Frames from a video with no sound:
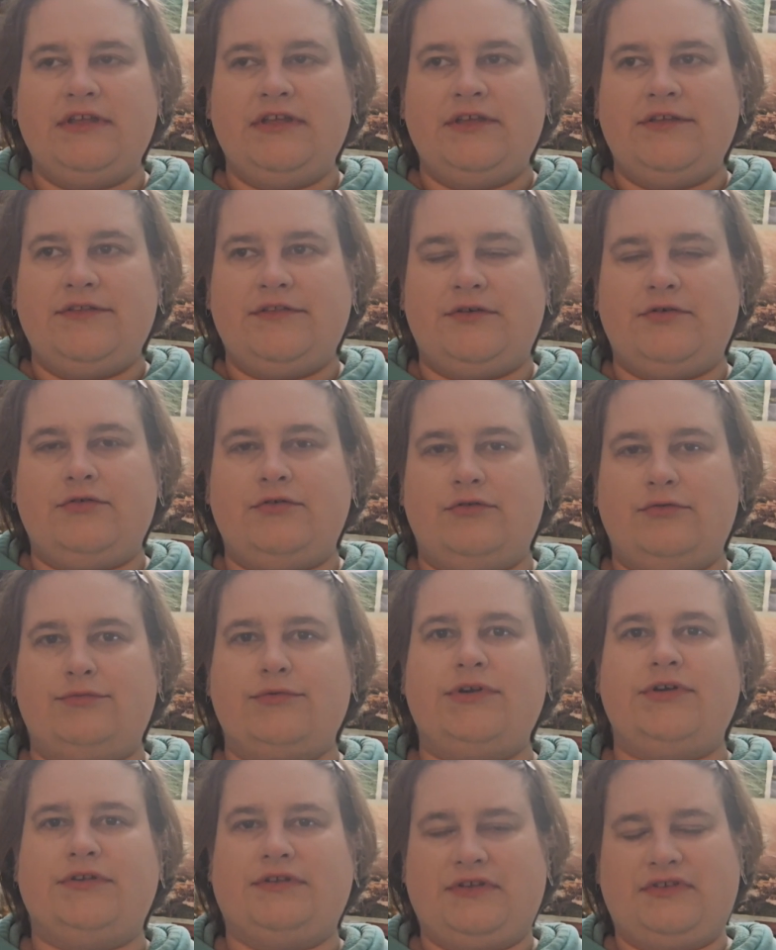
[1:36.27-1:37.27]
the whole
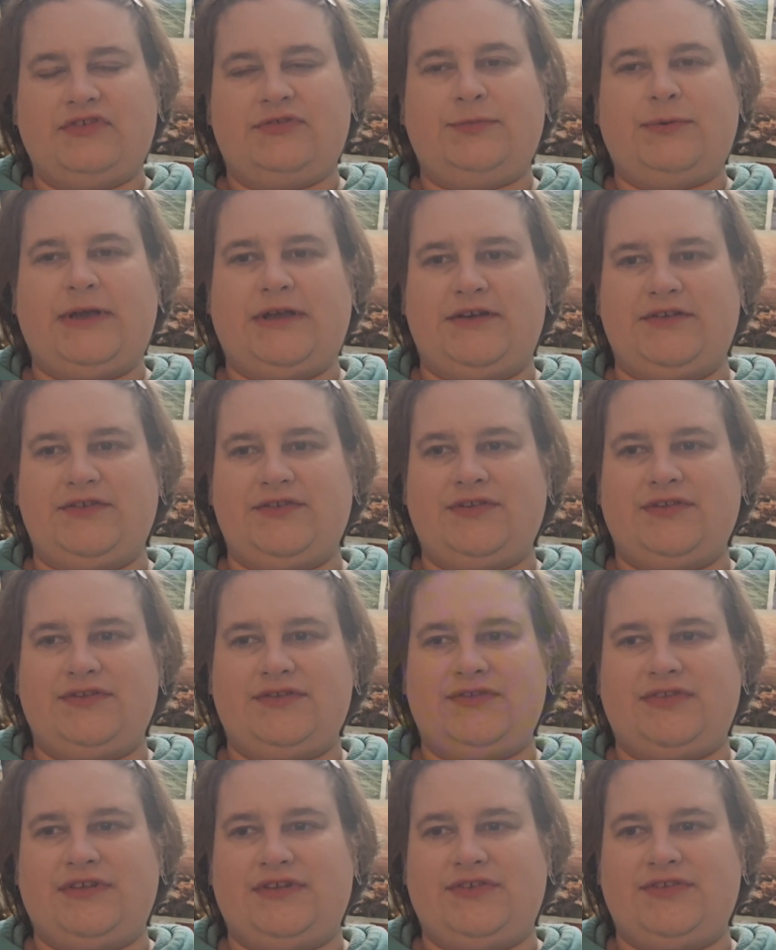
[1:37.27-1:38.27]
world
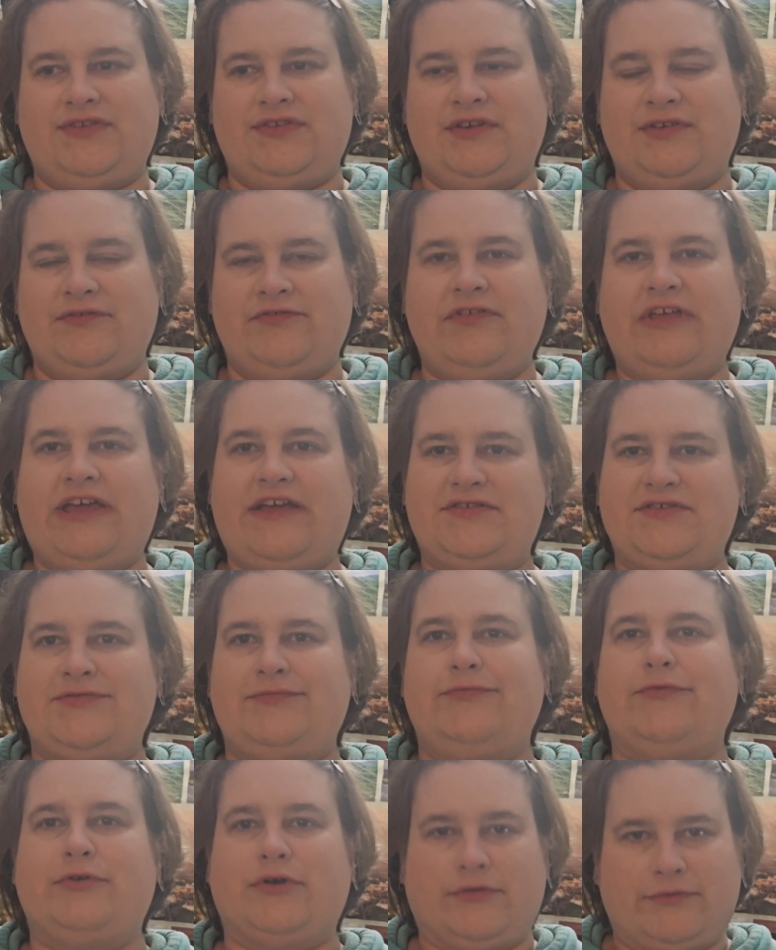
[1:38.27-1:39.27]
experiences this flash
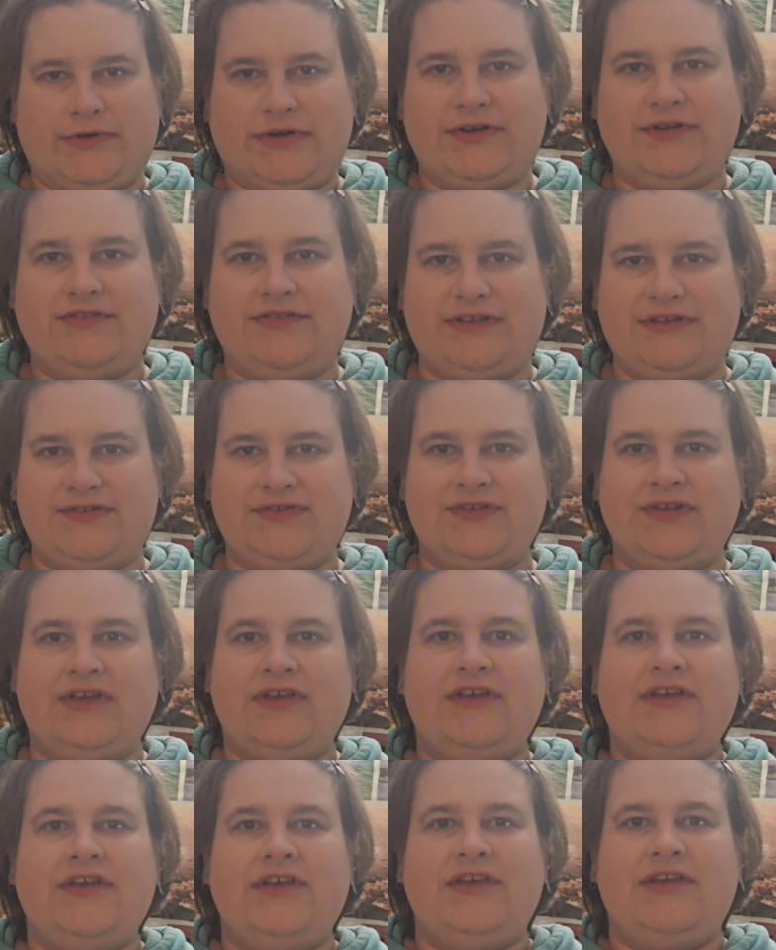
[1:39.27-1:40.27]
forward, this
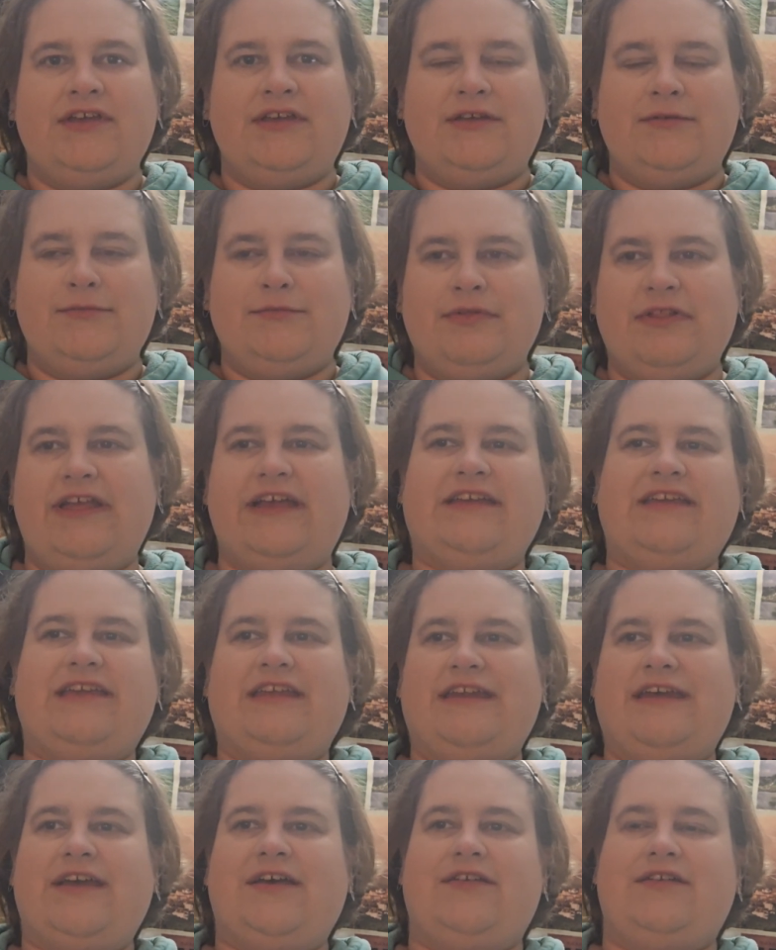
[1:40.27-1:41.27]

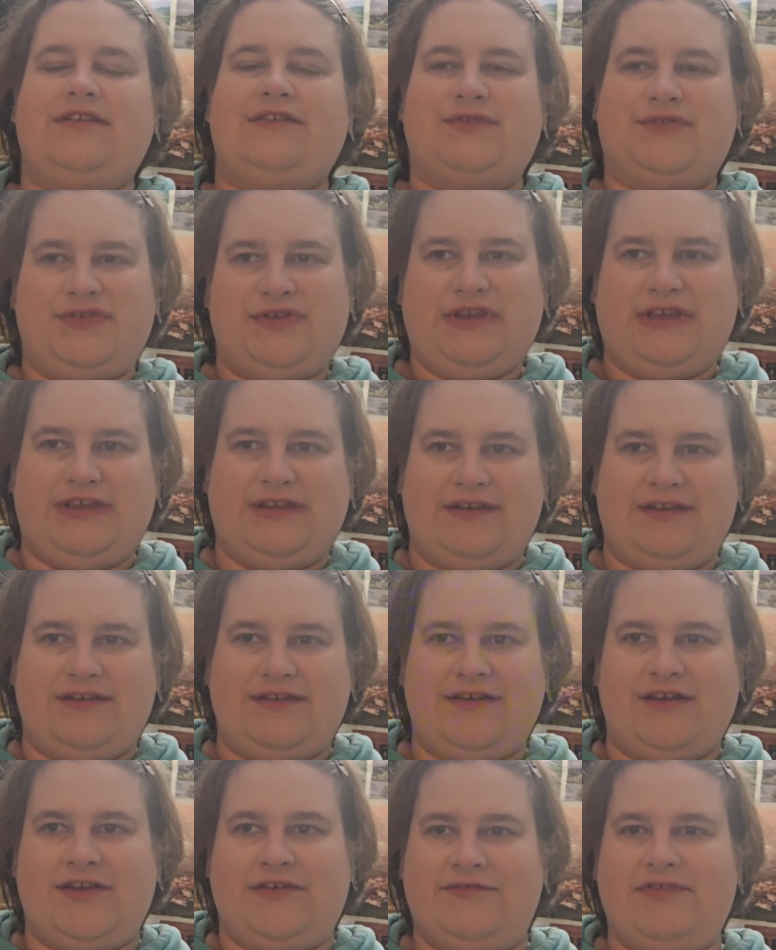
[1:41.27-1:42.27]
blacking out and seeing
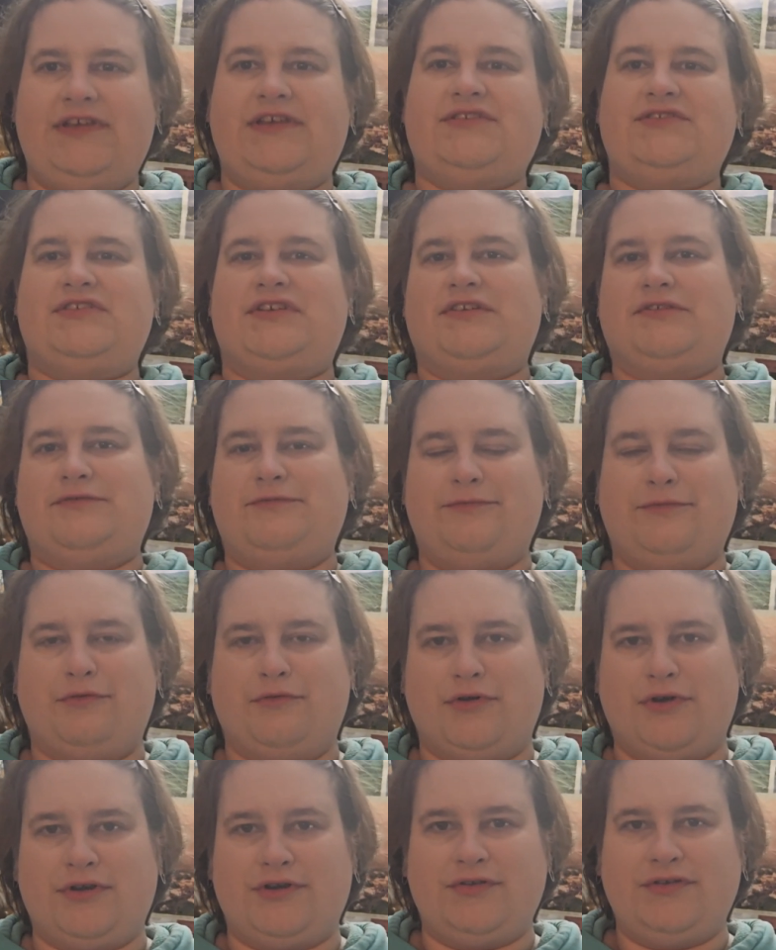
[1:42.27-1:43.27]
a vision
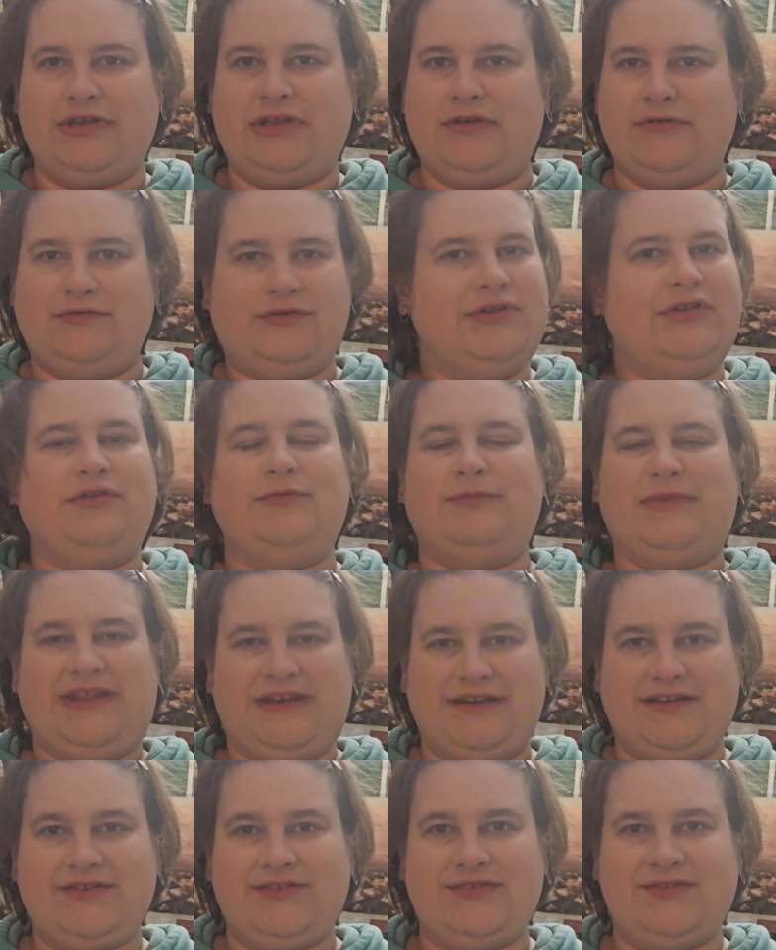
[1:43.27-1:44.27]
for, 2
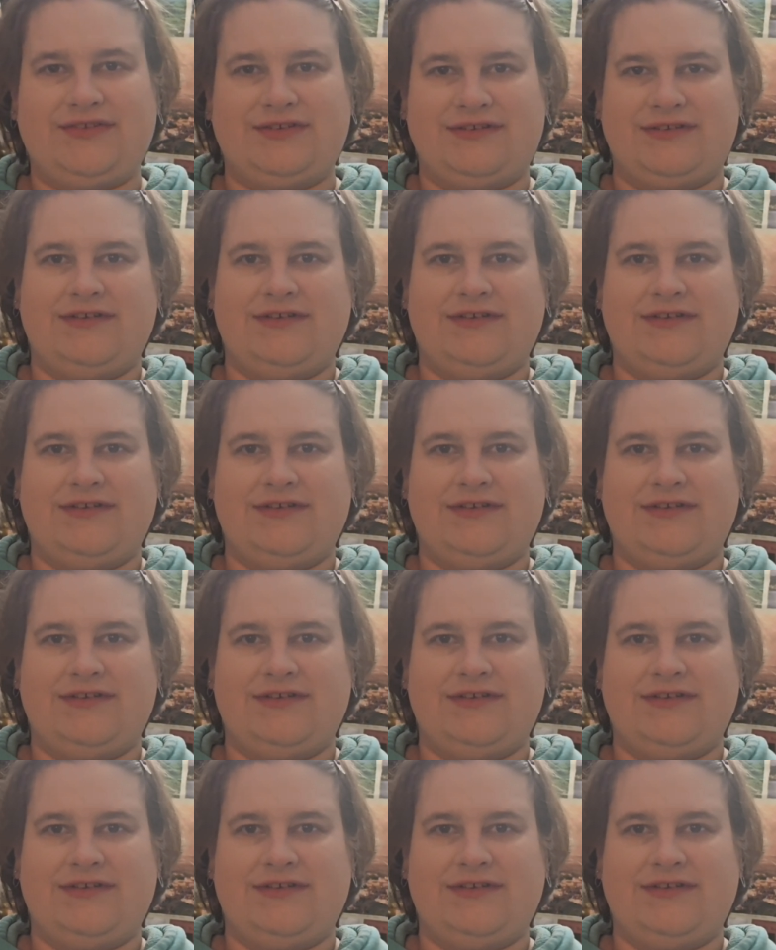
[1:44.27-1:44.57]
minutes.